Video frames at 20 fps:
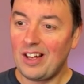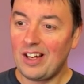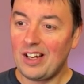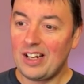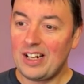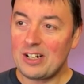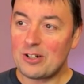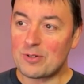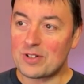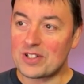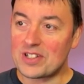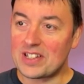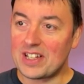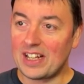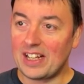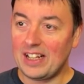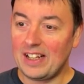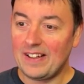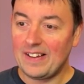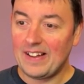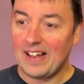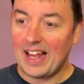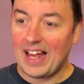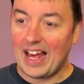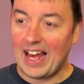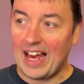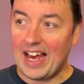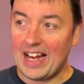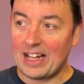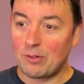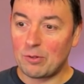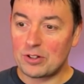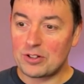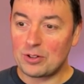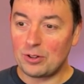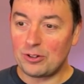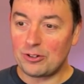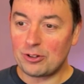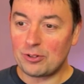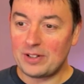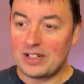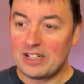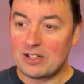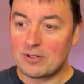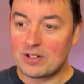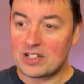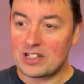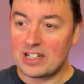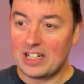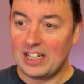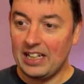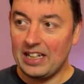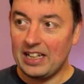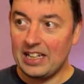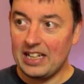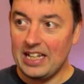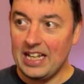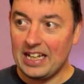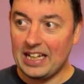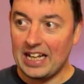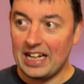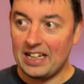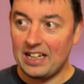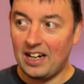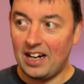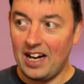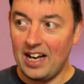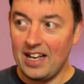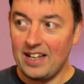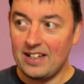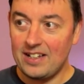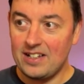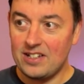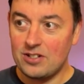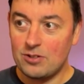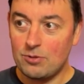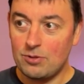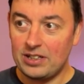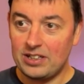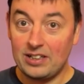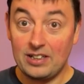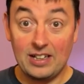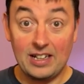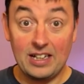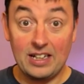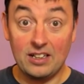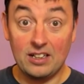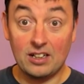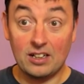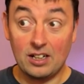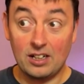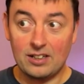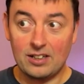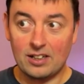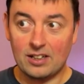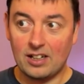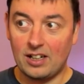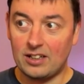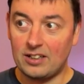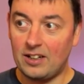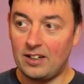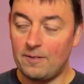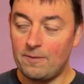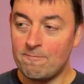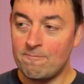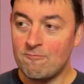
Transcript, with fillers: Interesting. And what's also interesting, ikenai is written in katakana,